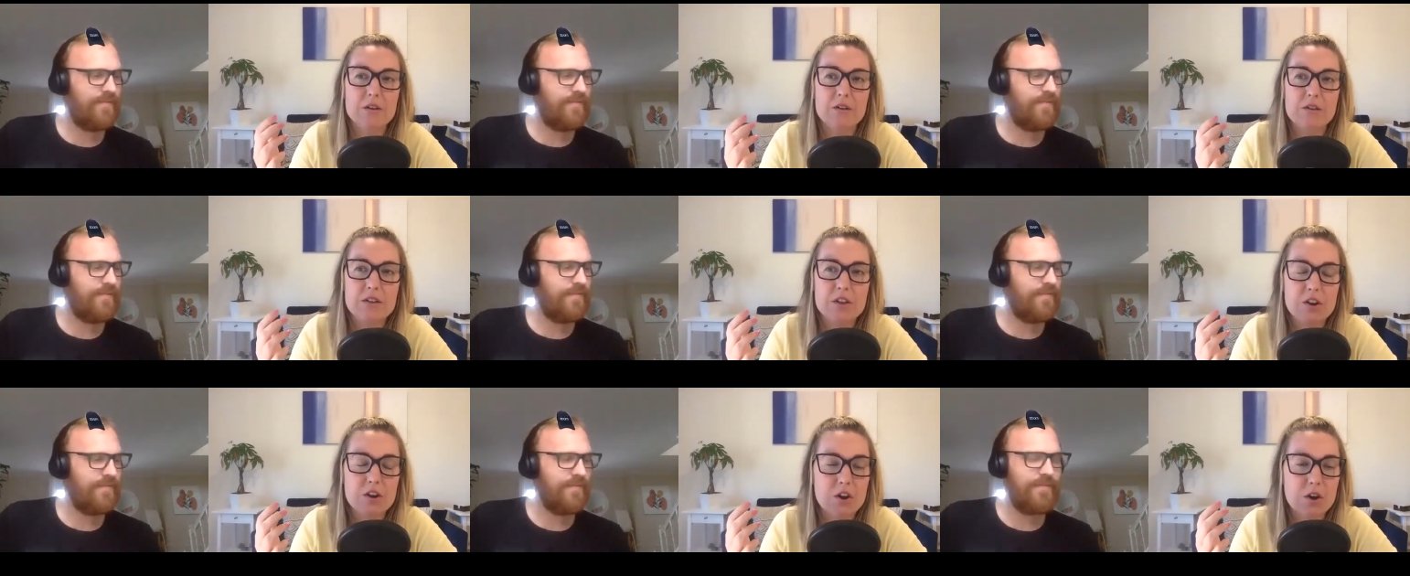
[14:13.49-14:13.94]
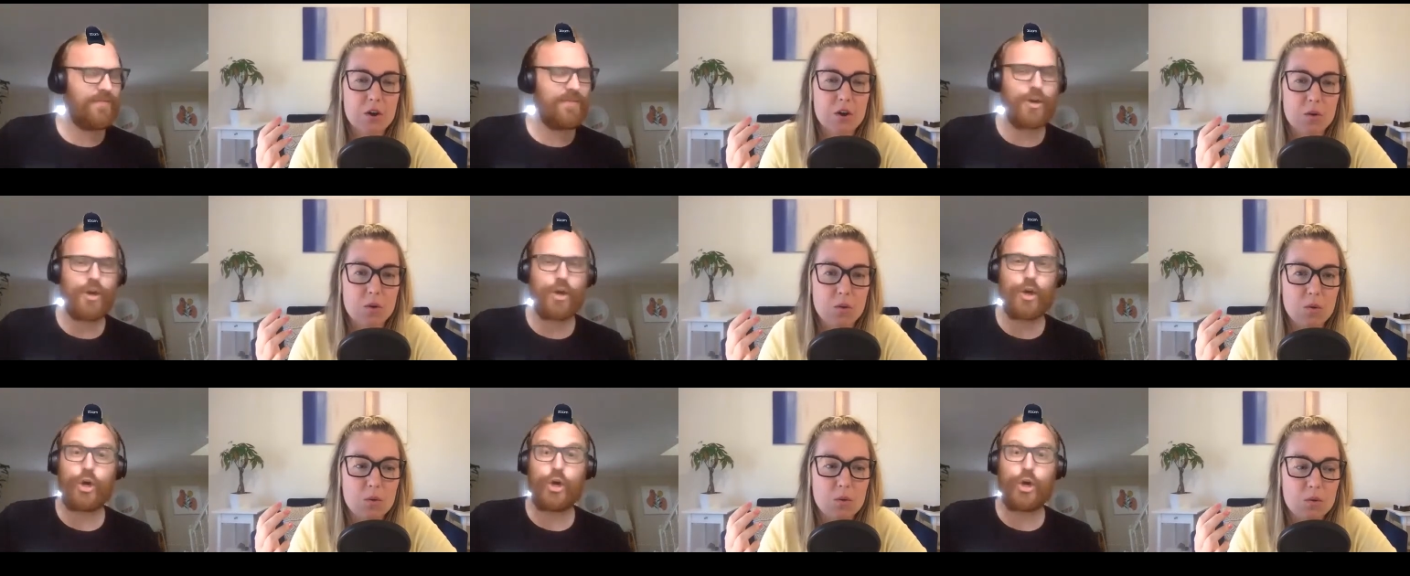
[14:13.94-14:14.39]
Speaker 1: you
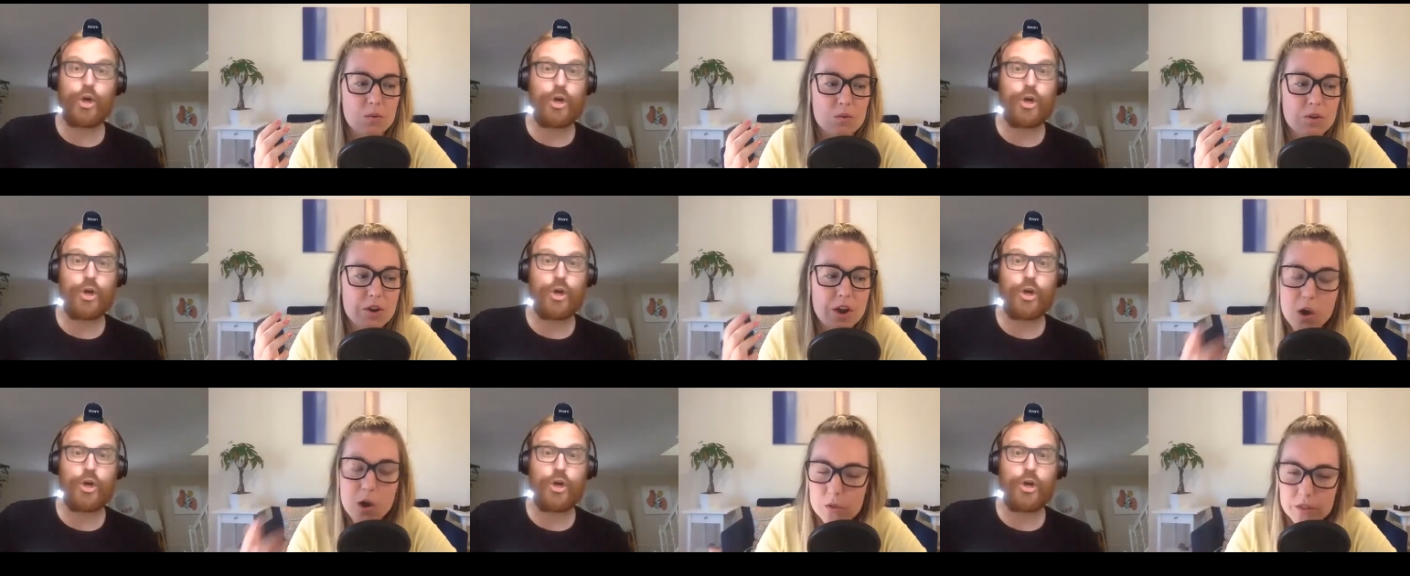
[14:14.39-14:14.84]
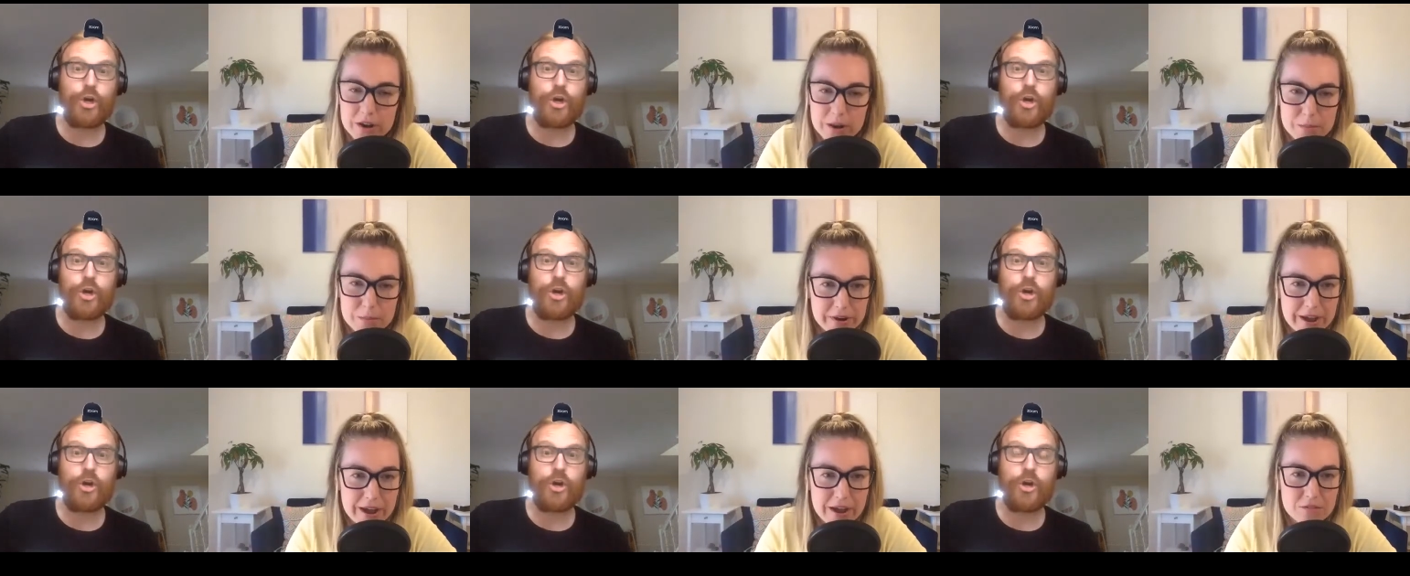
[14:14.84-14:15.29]
know know that i'm
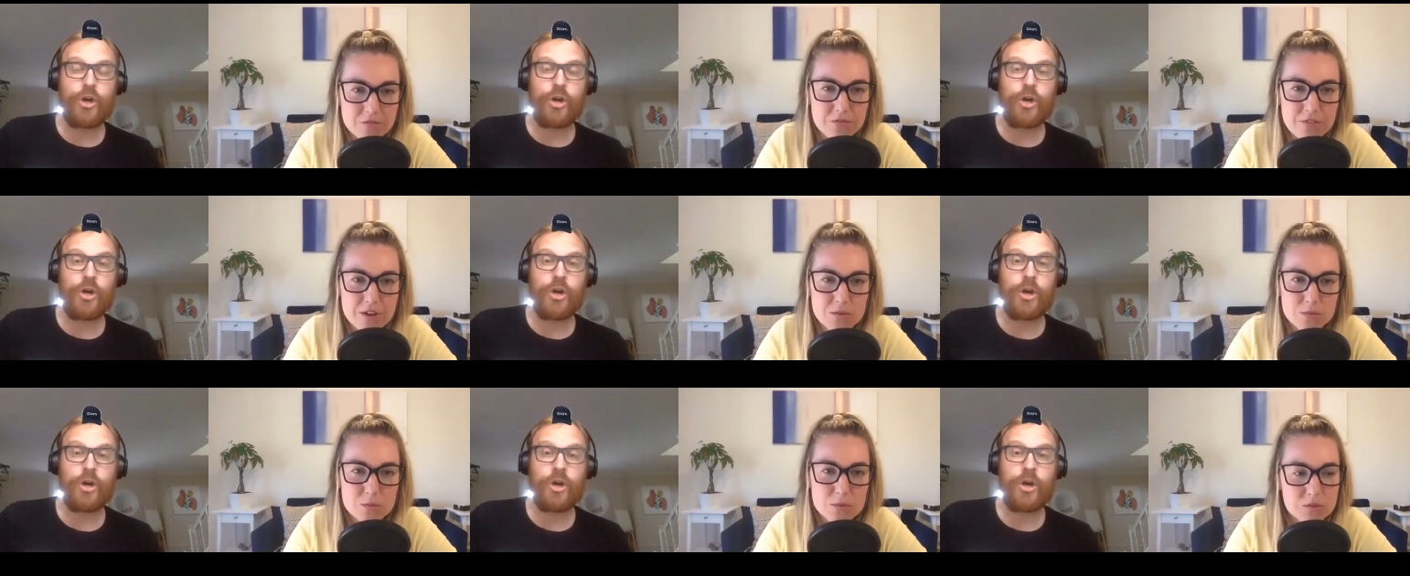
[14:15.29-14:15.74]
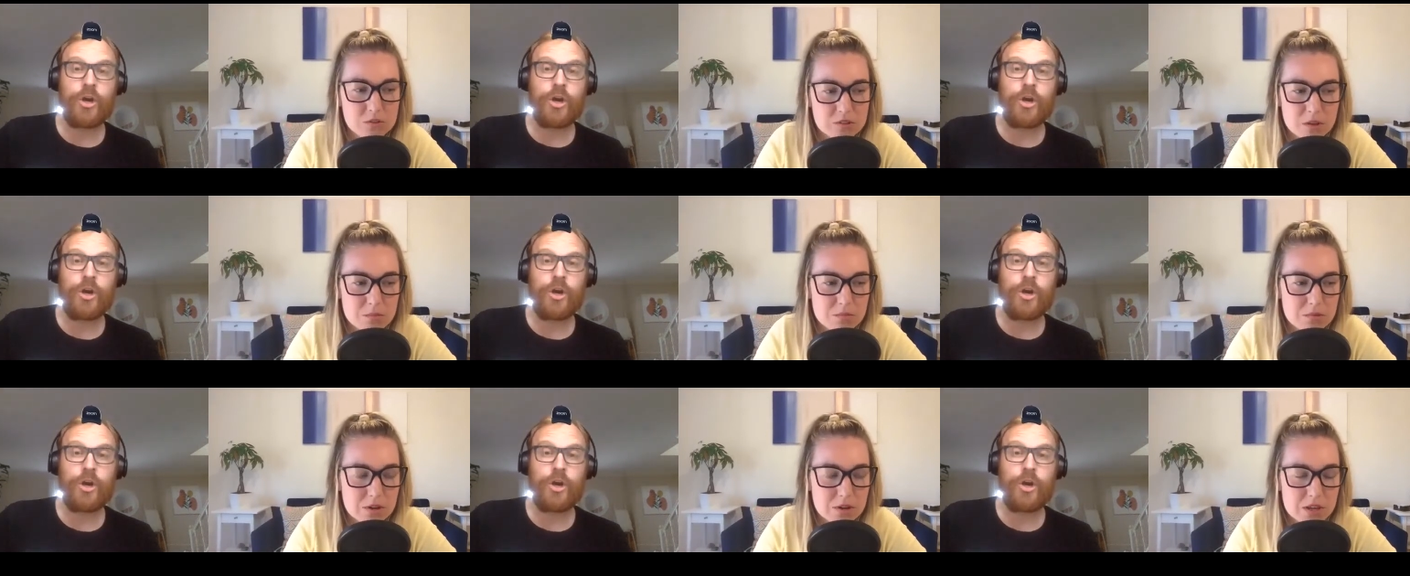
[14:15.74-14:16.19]
going to have fun with
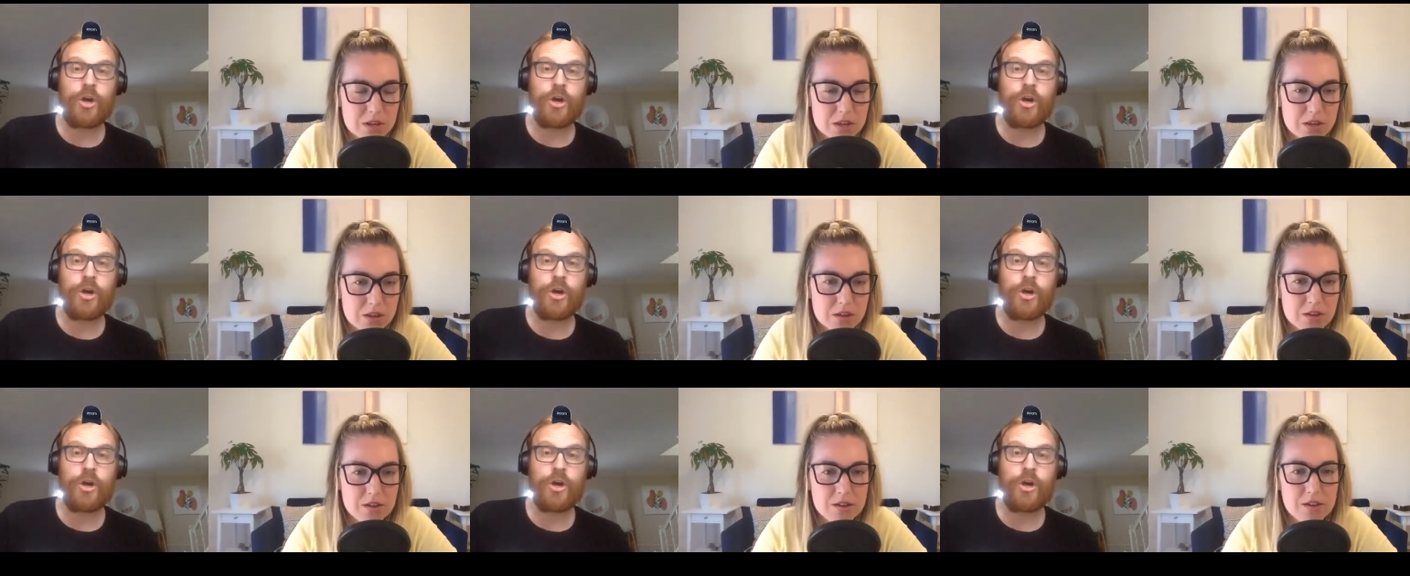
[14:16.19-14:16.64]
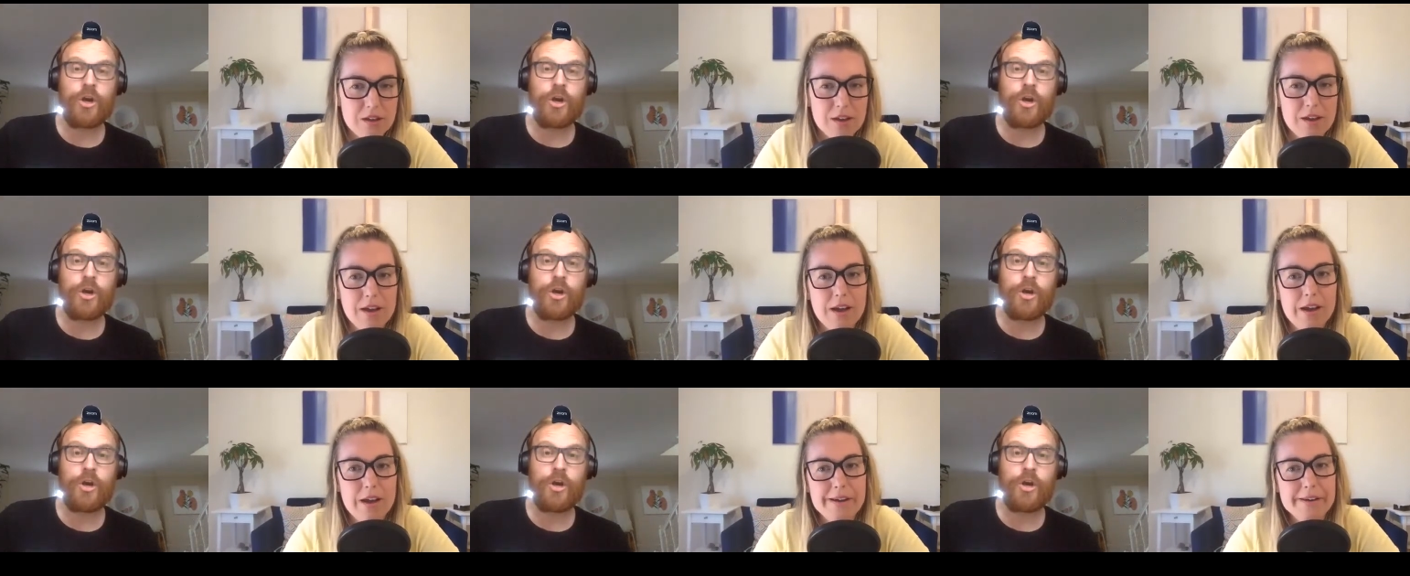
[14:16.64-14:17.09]
somebody
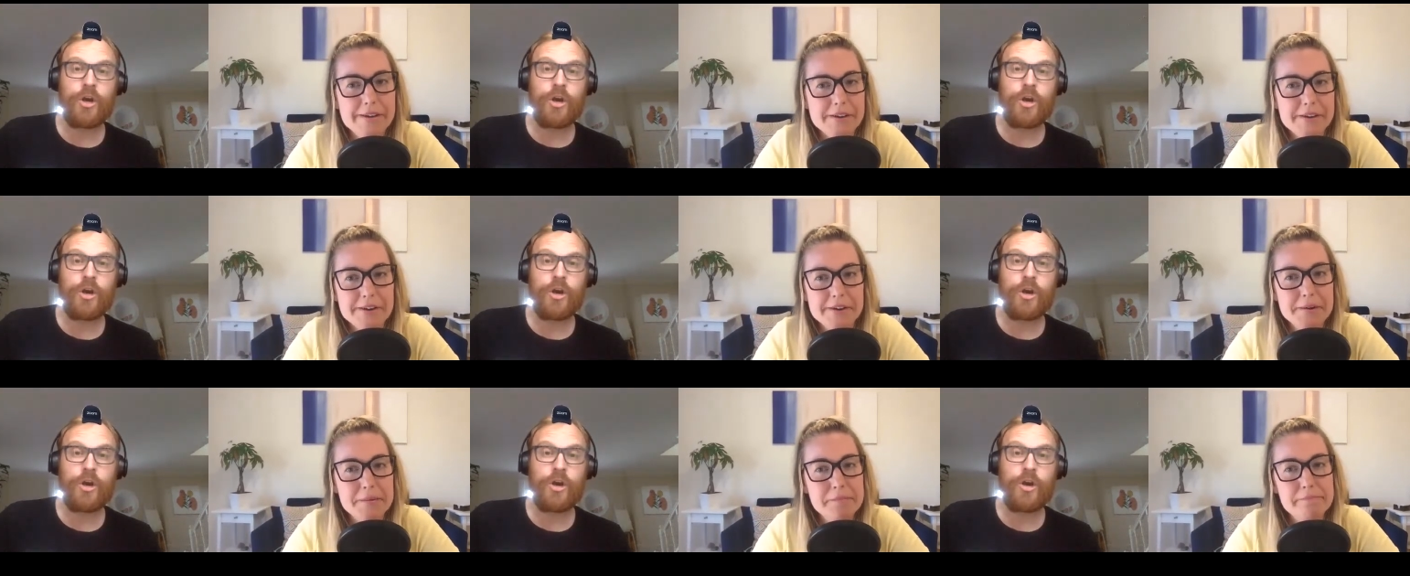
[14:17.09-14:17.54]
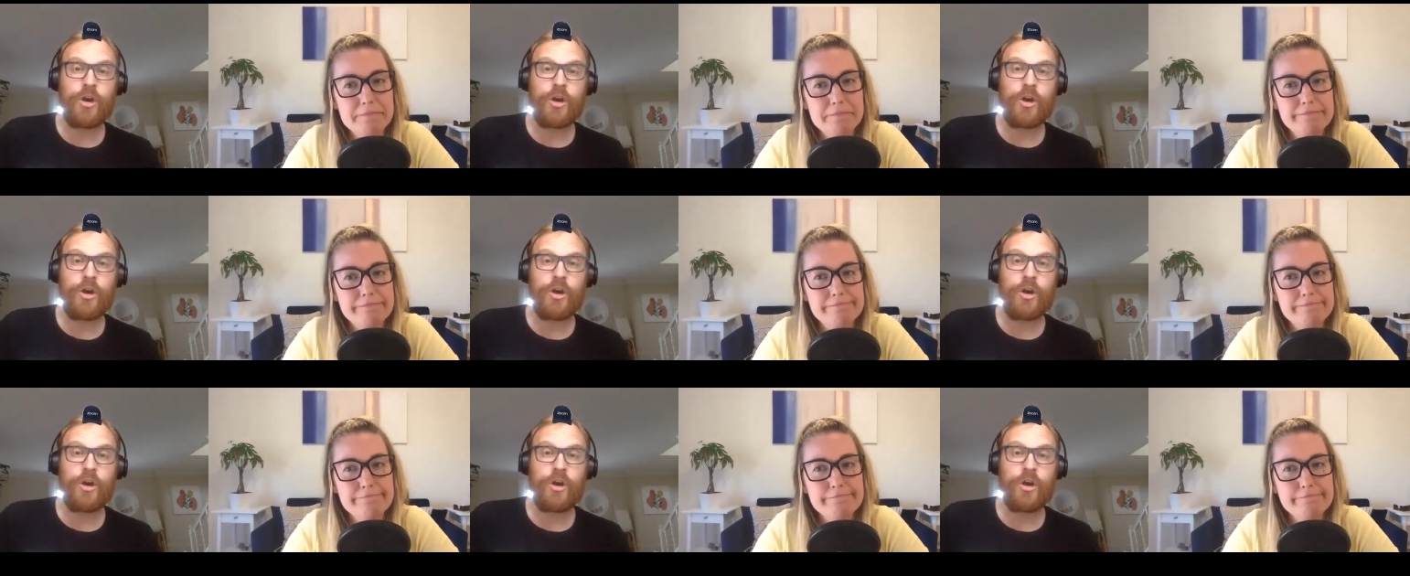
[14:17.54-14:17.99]
um,